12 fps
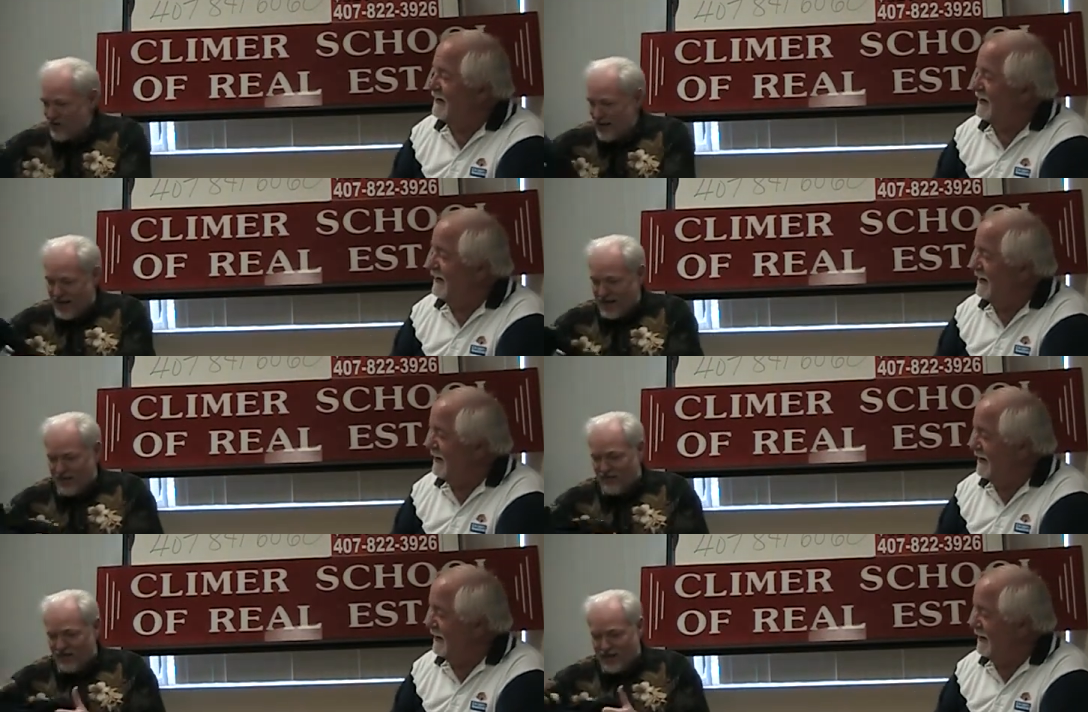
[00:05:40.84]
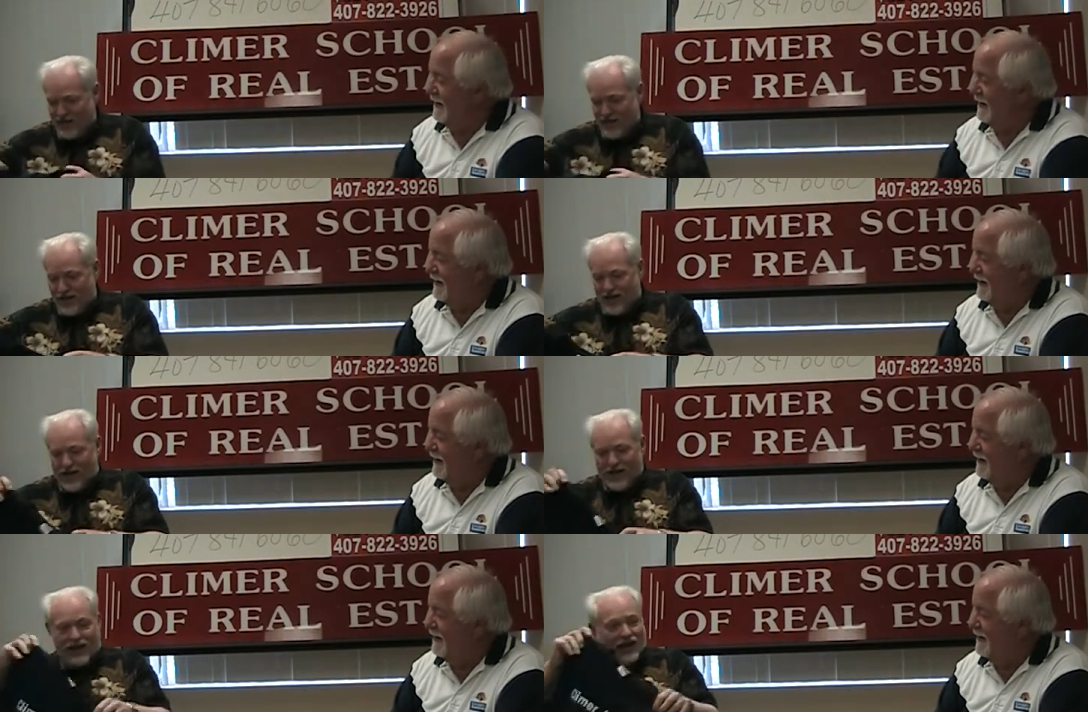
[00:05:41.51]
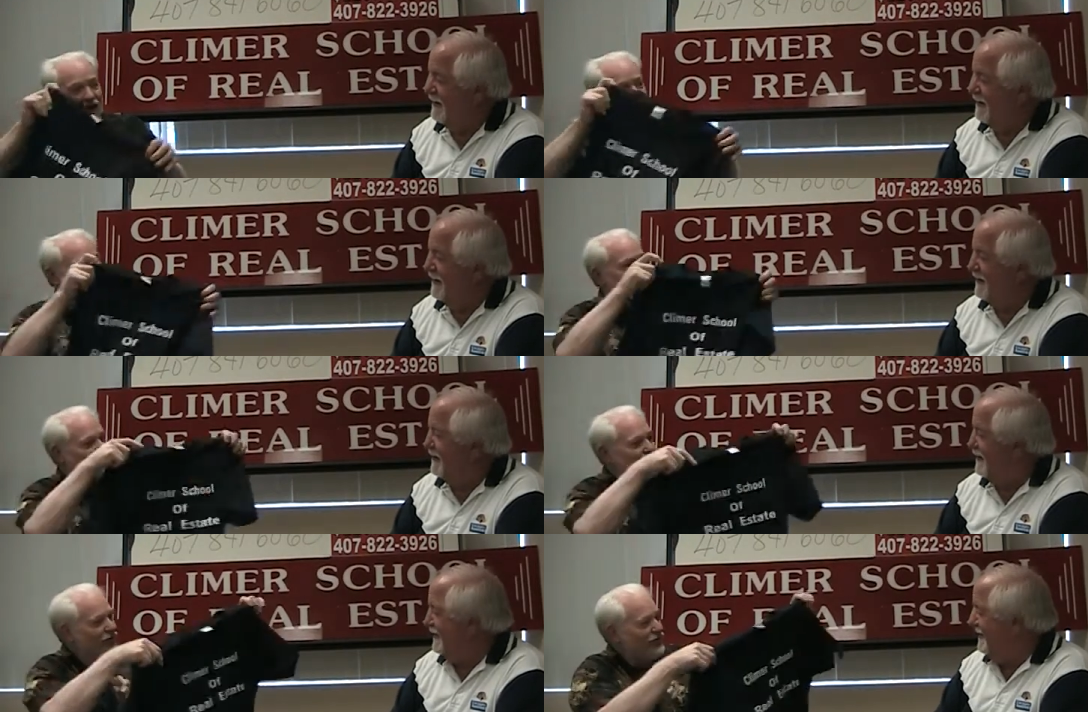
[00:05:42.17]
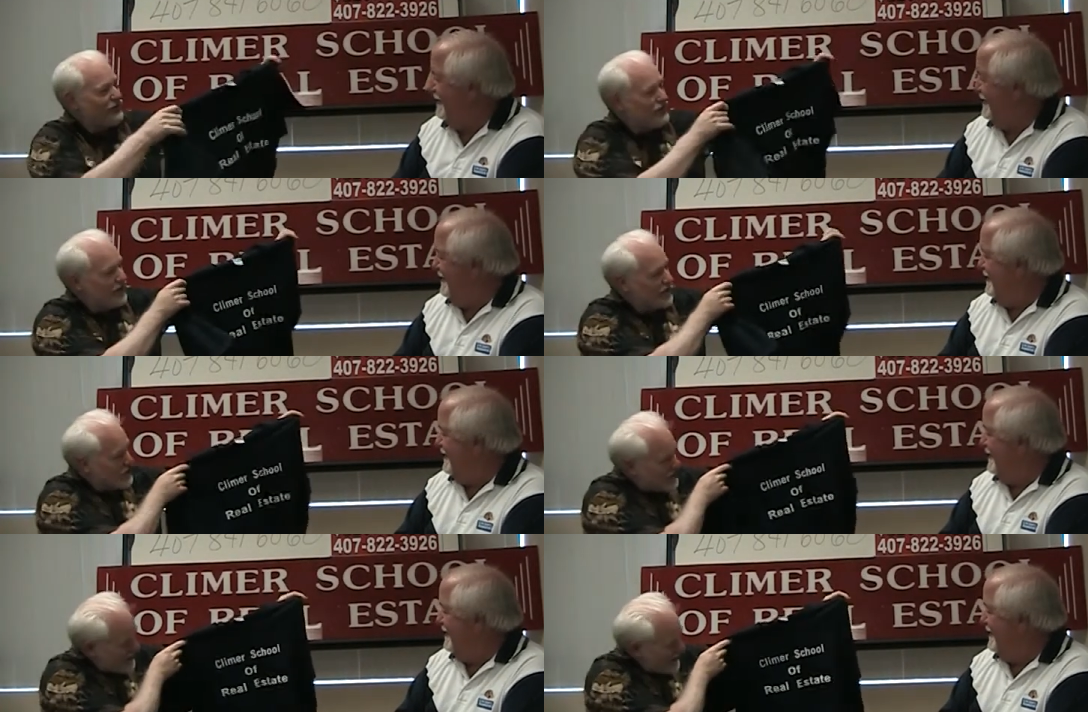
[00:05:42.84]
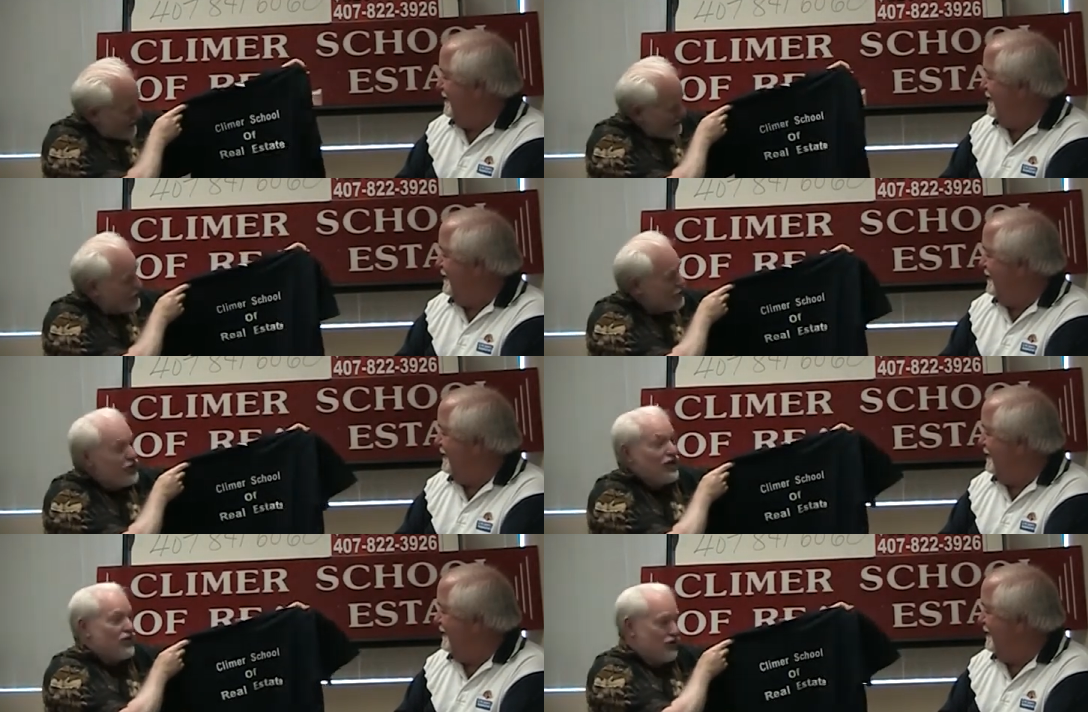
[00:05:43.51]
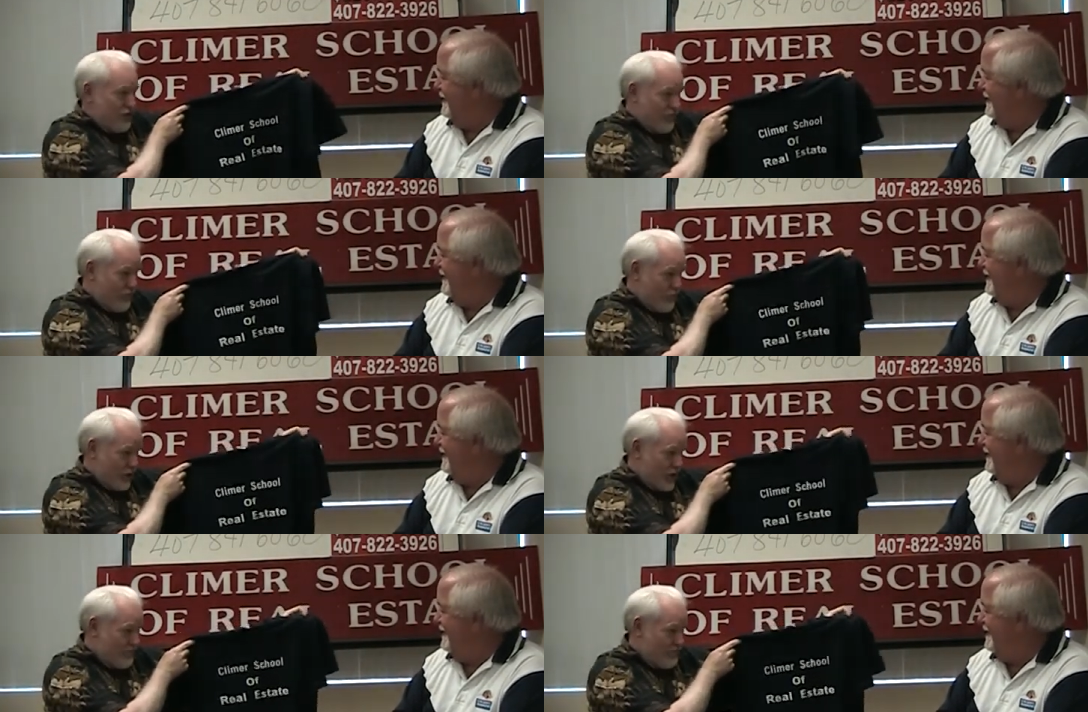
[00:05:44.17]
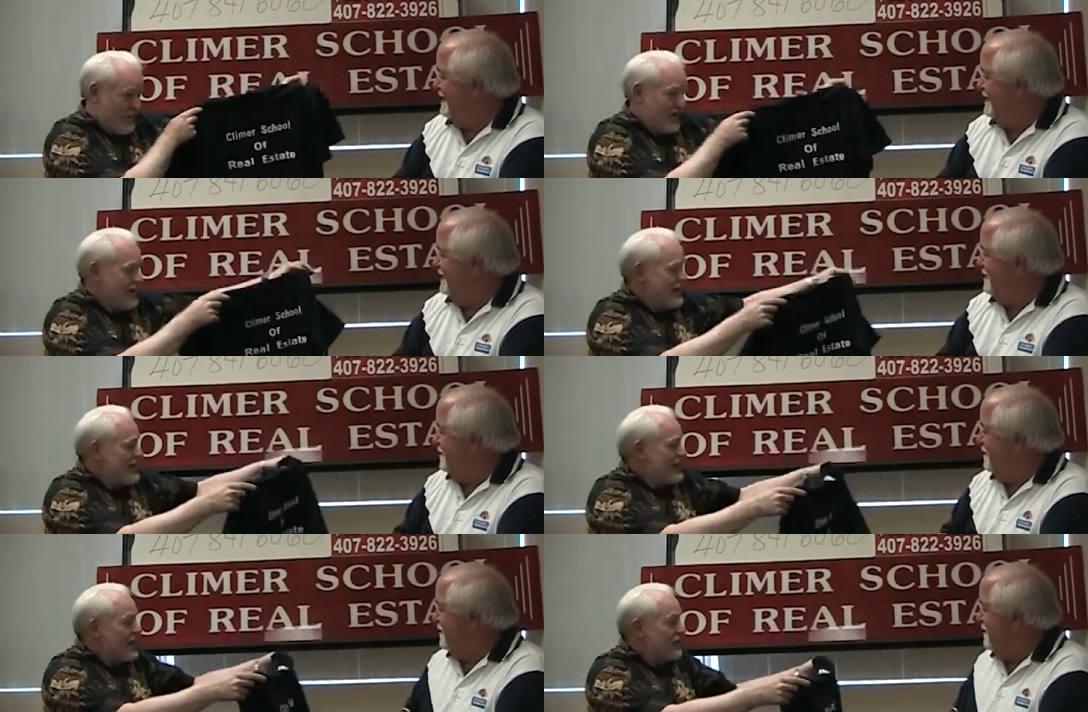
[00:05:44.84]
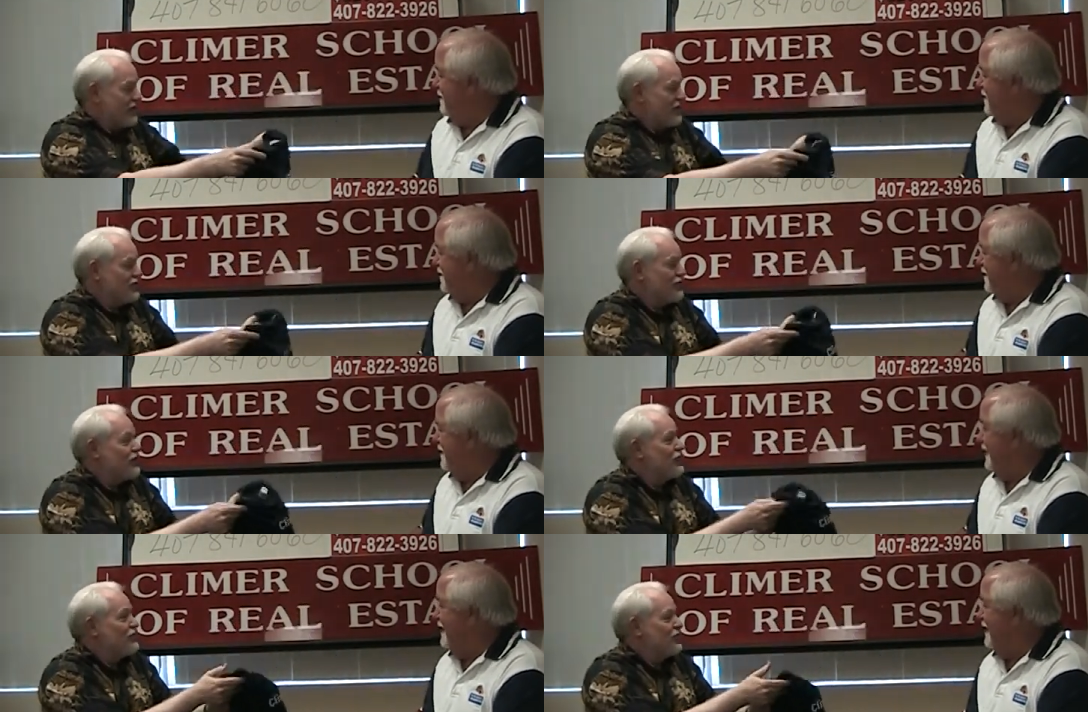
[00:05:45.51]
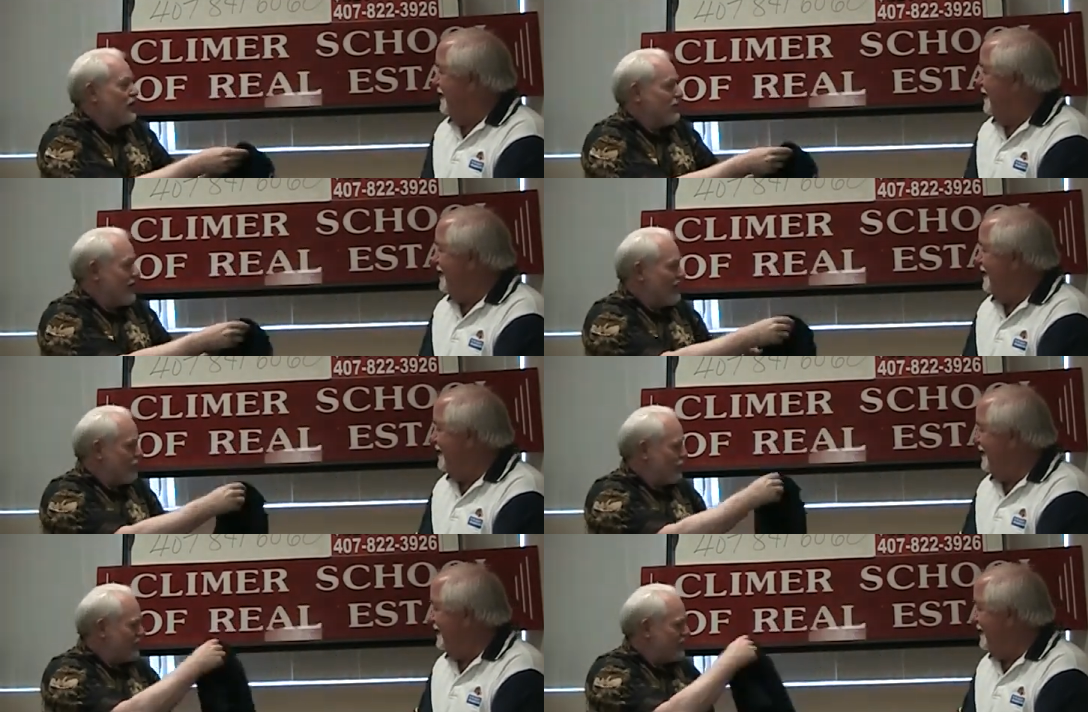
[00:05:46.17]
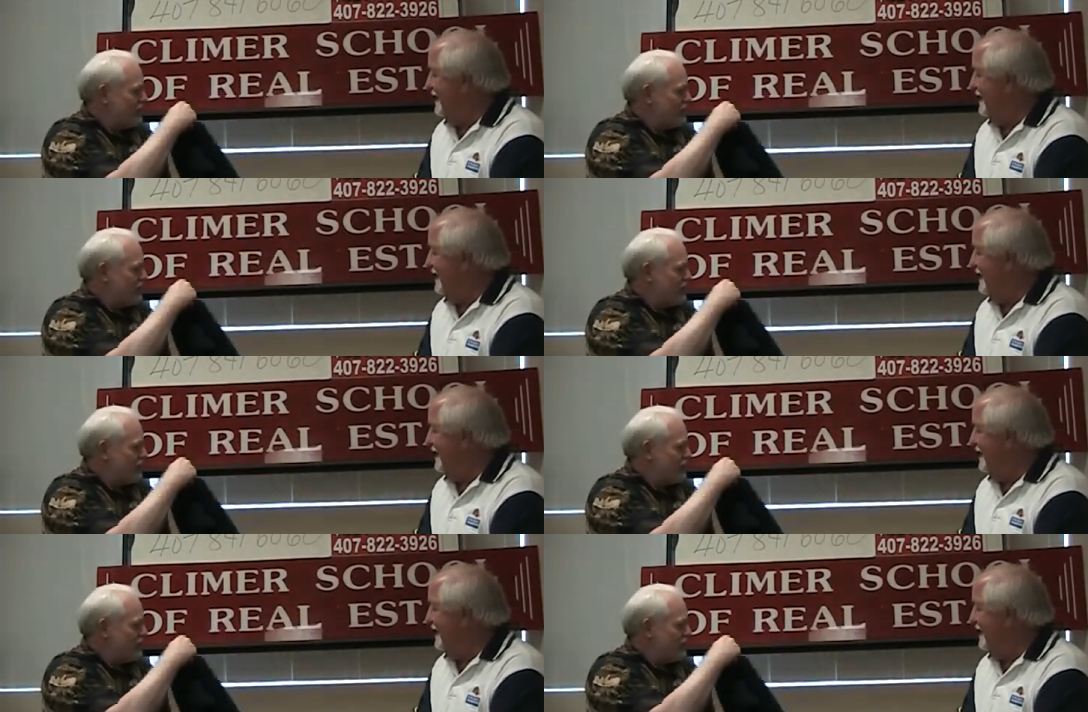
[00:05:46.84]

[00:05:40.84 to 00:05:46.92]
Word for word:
Speaker 1: have a Climer School of Real Estate t-shirt for you. Now these are new, Gary. I've only been